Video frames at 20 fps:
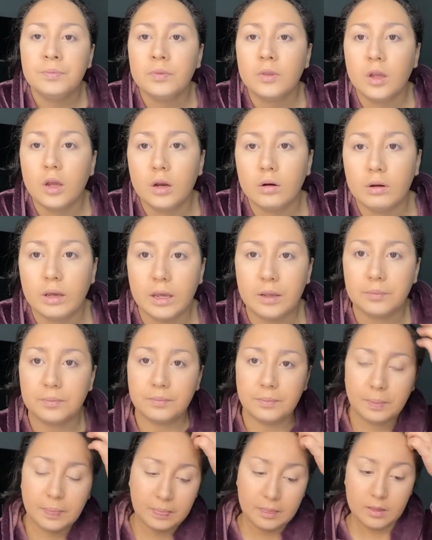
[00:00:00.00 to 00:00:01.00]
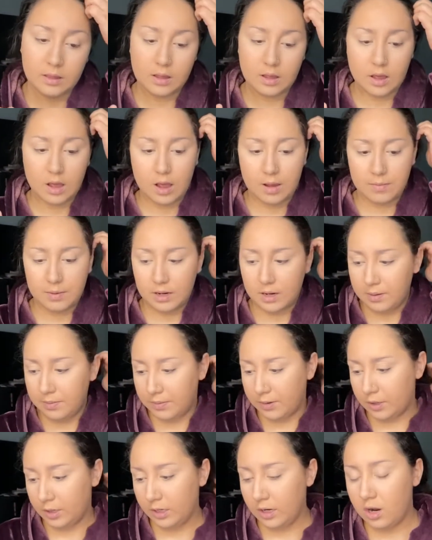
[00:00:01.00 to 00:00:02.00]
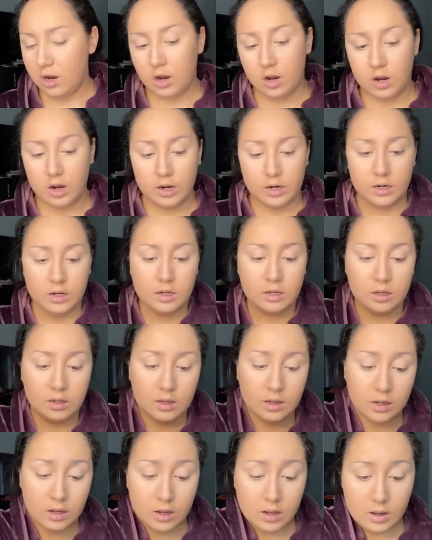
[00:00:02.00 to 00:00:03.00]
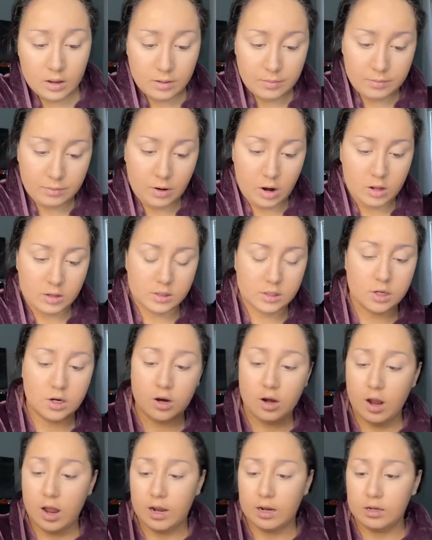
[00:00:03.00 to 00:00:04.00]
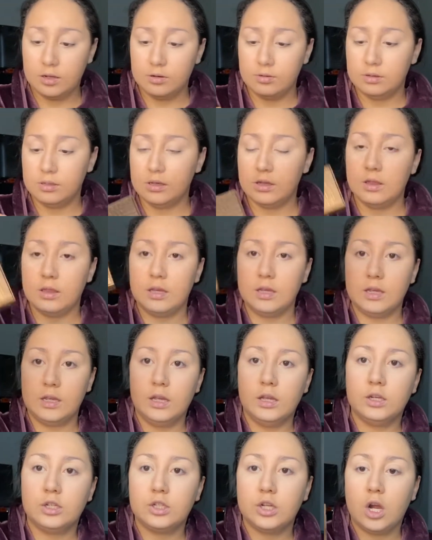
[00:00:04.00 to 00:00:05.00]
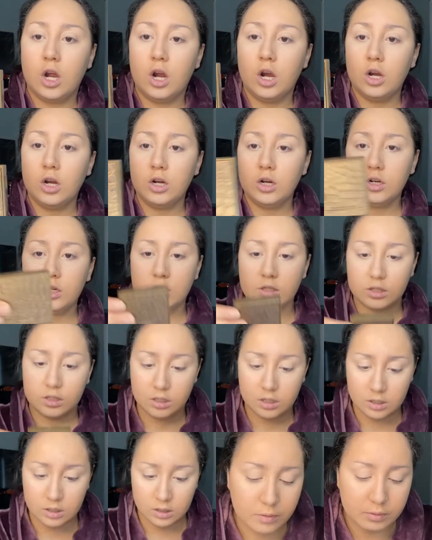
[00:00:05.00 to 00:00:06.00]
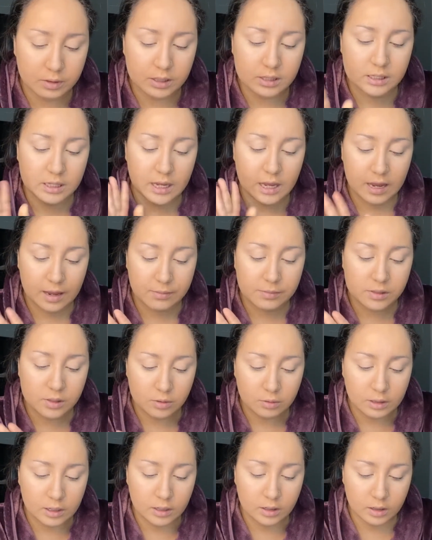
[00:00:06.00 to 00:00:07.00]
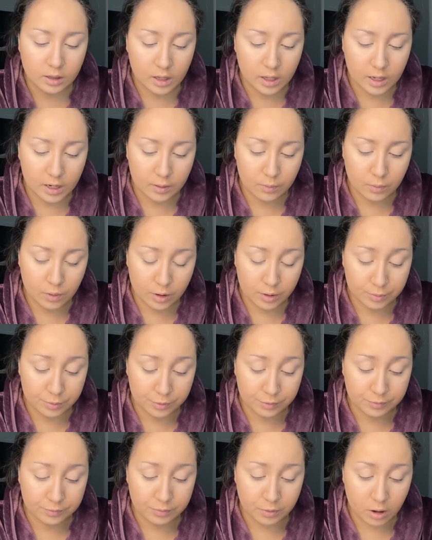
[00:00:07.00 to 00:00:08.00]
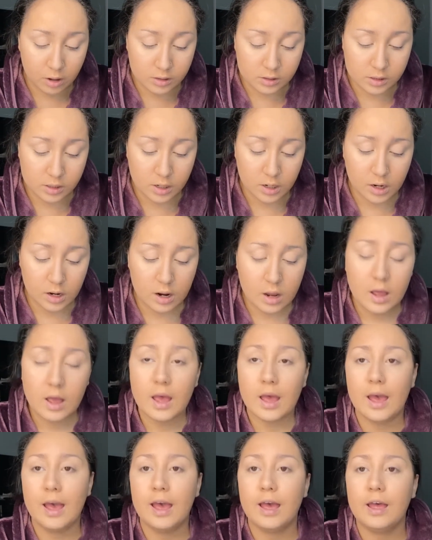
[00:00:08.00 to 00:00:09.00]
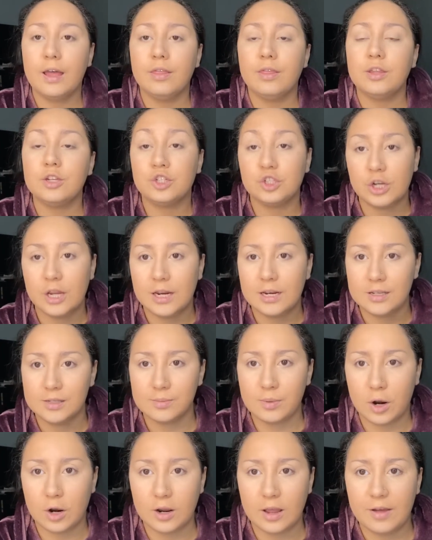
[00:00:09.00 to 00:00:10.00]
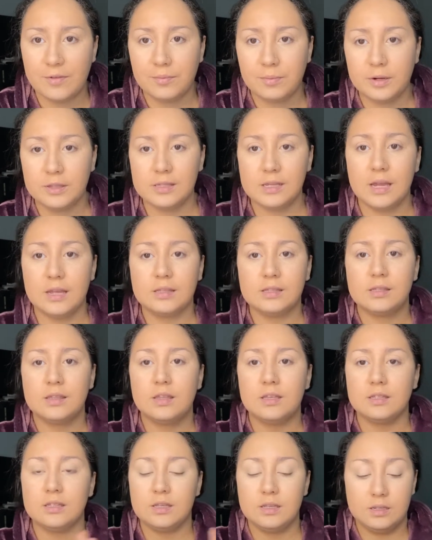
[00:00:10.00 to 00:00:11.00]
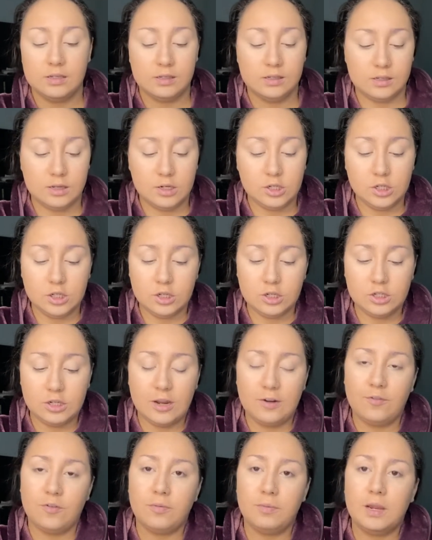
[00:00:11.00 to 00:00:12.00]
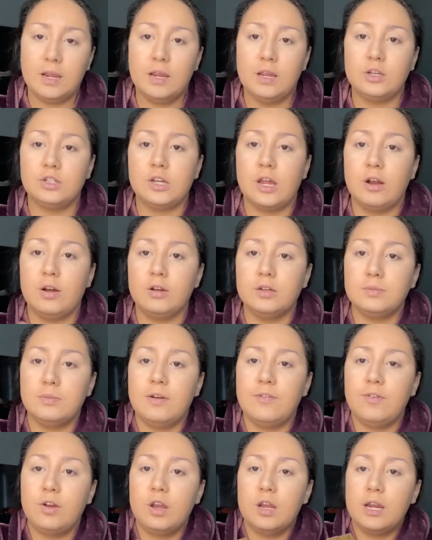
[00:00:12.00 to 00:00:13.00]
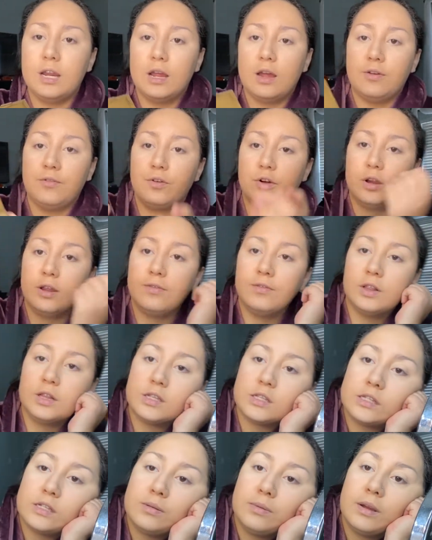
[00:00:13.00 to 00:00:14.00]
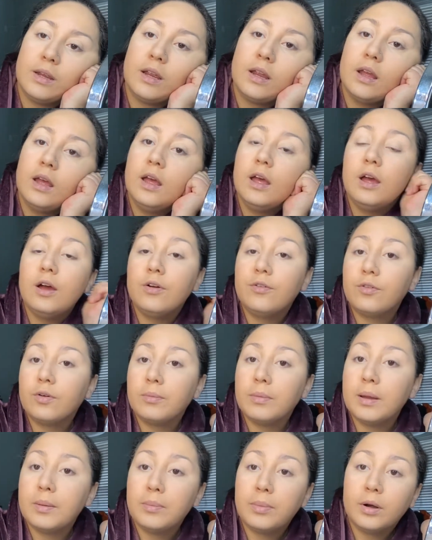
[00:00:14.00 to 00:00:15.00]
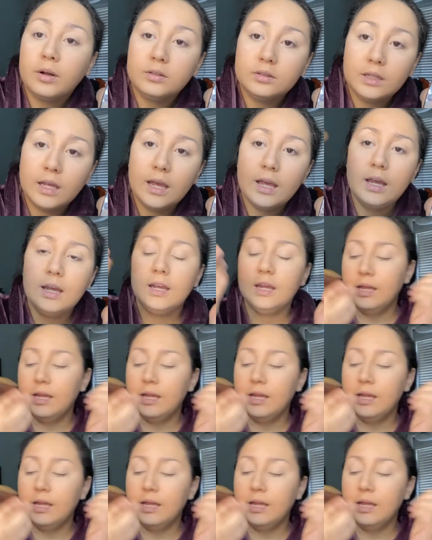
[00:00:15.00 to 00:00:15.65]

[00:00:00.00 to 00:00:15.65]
Okay, I'm gonna put on bronzer. I use the Tarte, it's the Amazonian Clay Waterproof Bronzer, and the shade is Park Ave Princess. This is such a good shade for me. Shout out to my friend Nia for giving this to me for my birthday.